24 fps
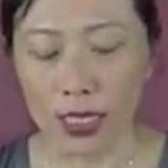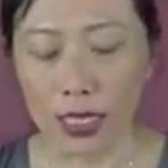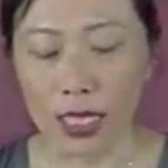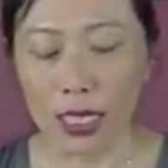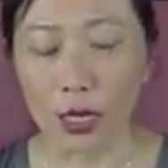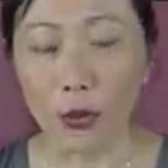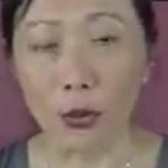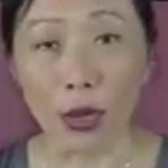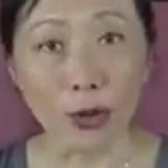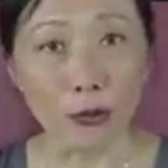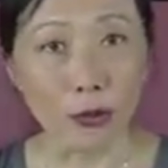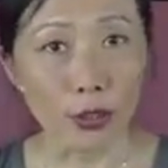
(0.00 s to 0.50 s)

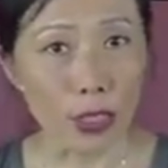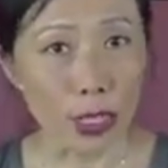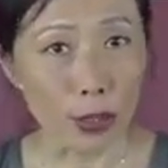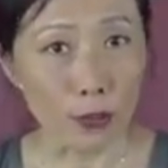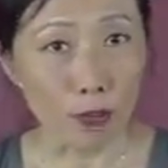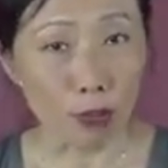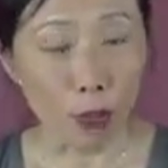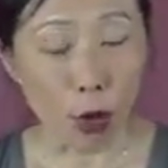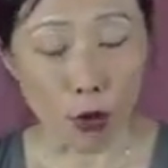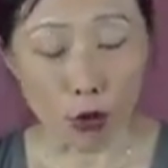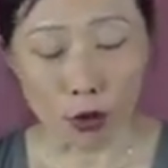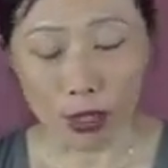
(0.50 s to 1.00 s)
However, in
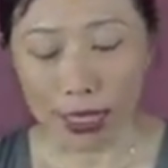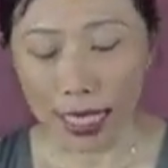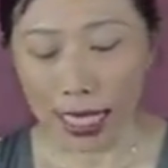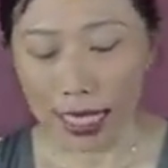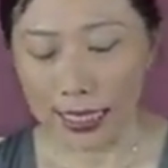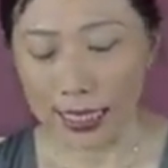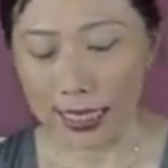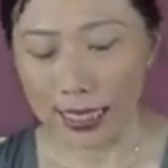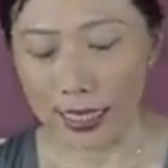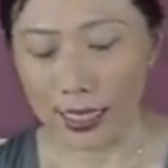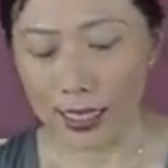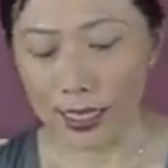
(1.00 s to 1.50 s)
both
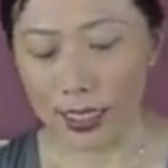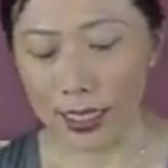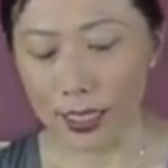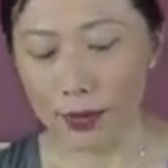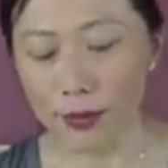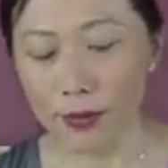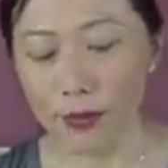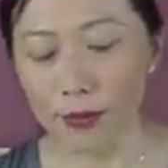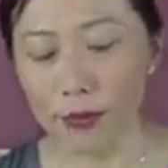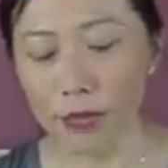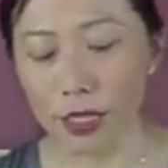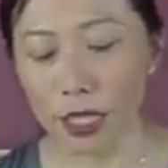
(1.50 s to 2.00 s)
cases,
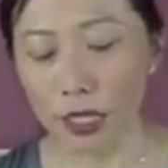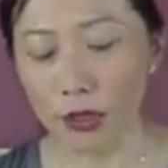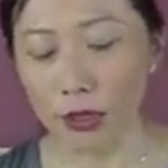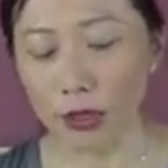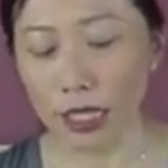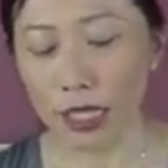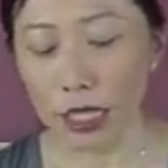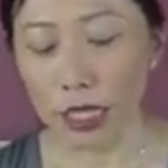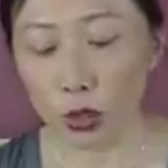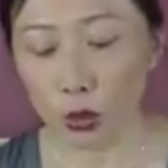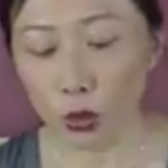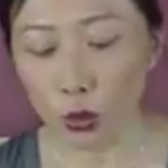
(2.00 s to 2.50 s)
they're
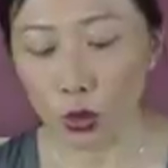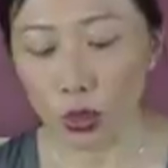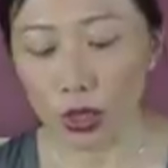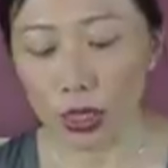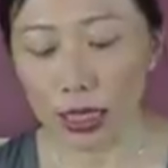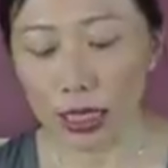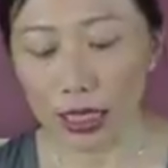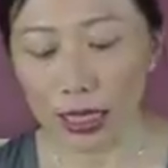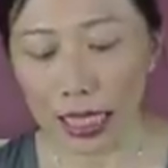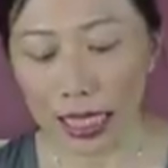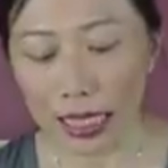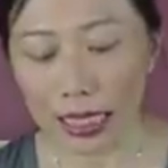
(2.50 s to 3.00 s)

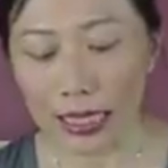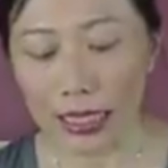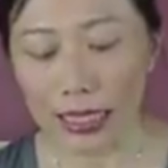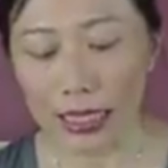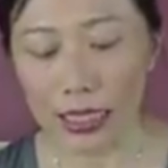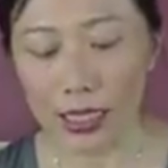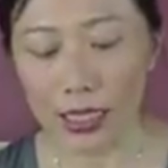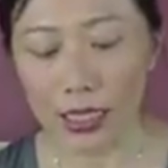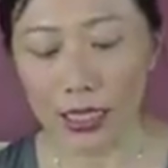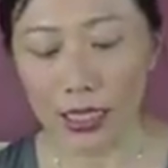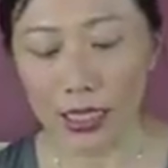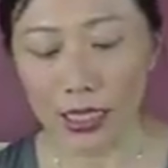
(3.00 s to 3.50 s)
equally
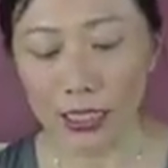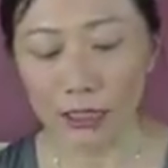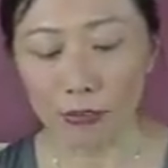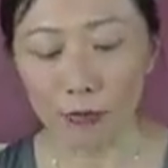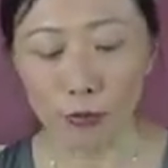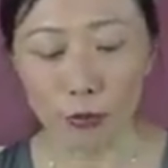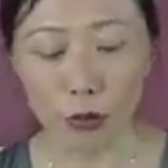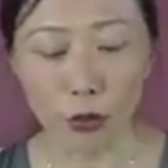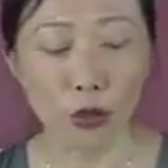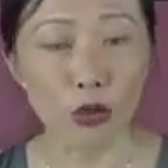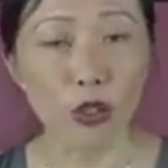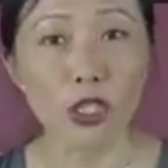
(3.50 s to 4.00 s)
likely to
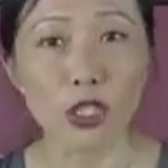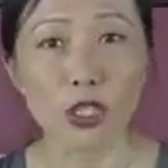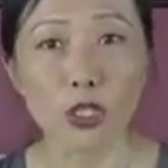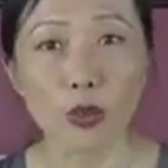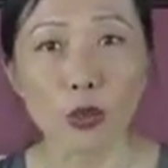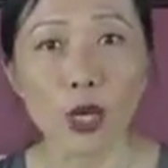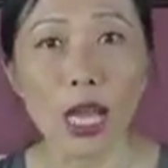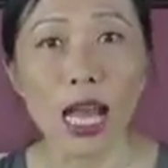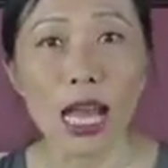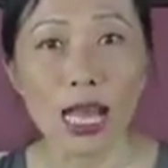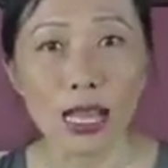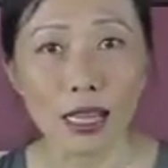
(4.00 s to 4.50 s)
give birth to
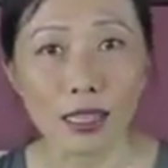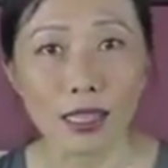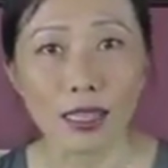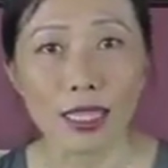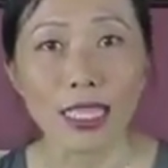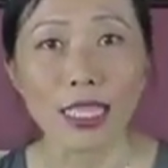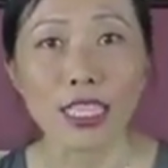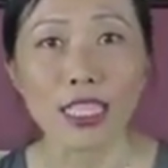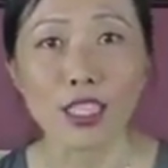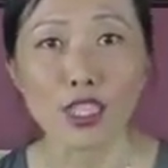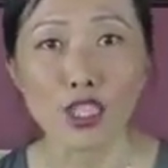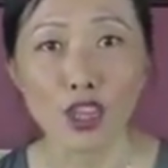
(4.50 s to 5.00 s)
a
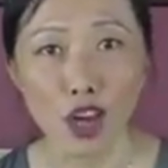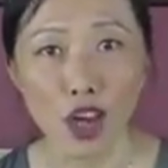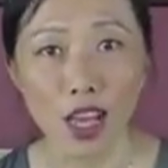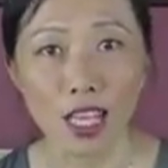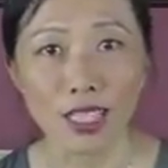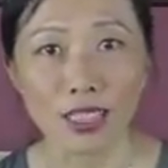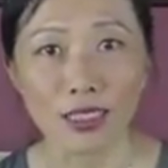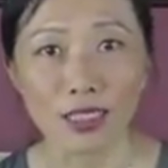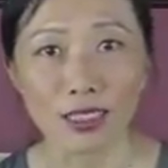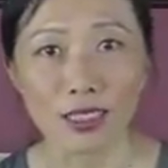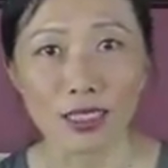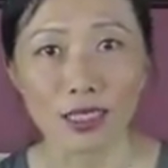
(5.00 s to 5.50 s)
healthy
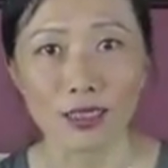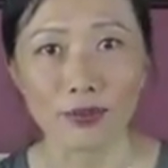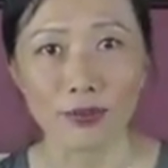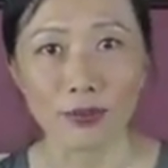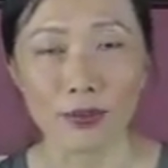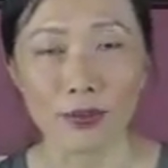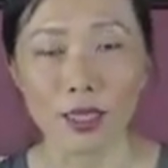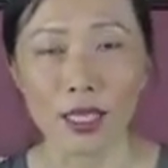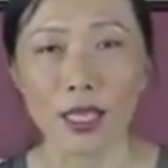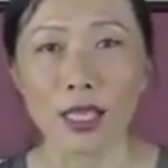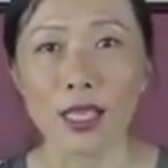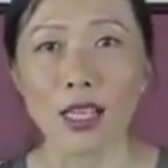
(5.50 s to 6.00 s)
child.
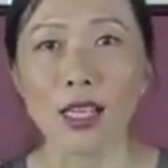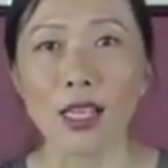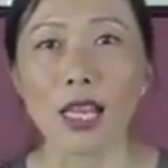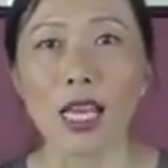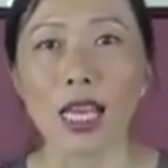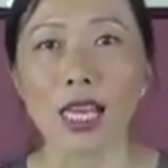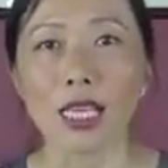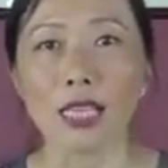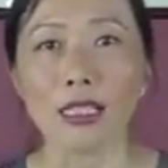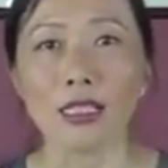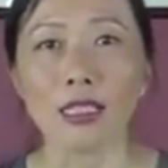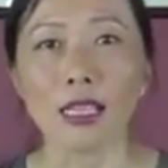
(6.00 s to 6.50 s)

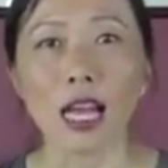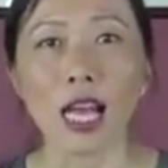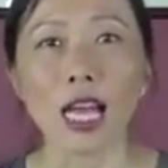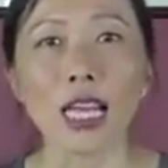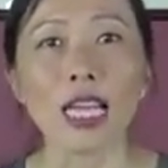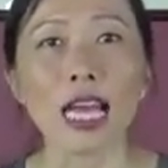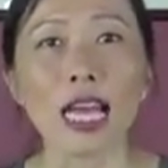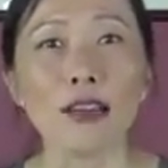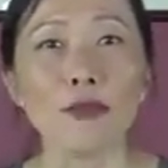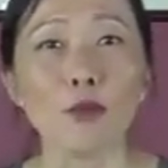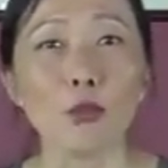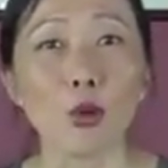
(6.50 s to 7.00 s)
And I
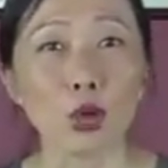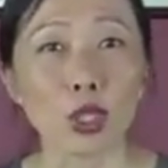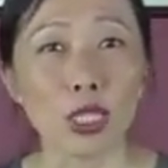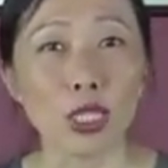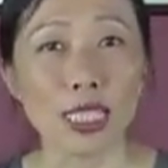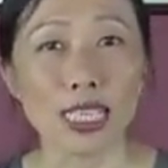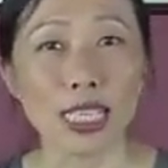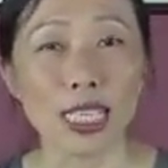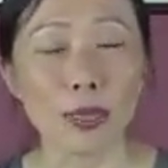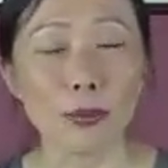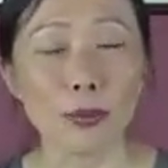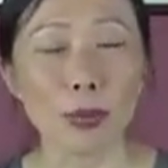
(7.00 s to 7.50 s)
have more to
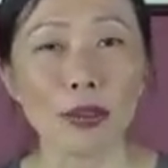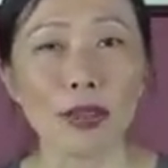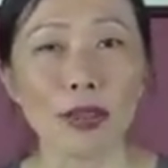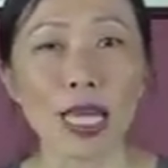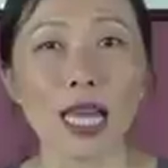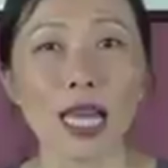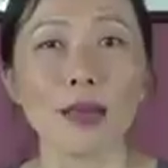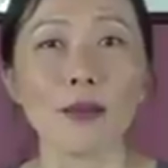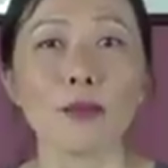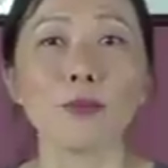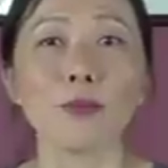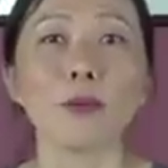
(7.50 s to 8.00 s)
say about
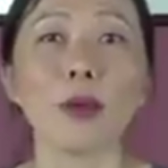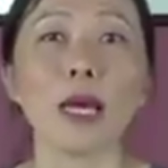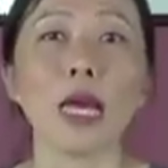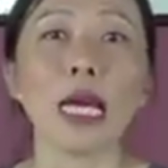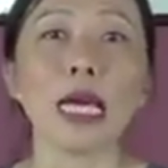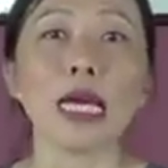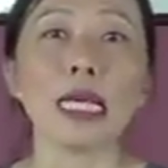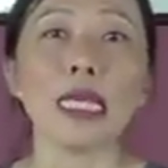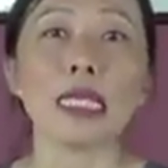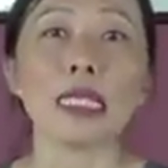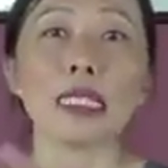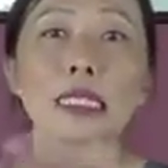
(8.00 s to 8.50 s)
that,
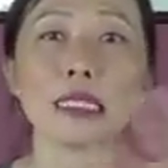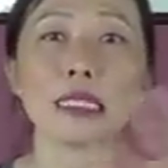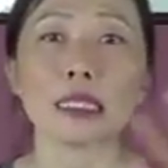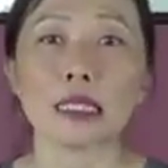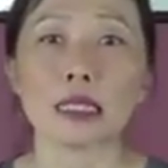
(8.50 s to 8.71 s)
but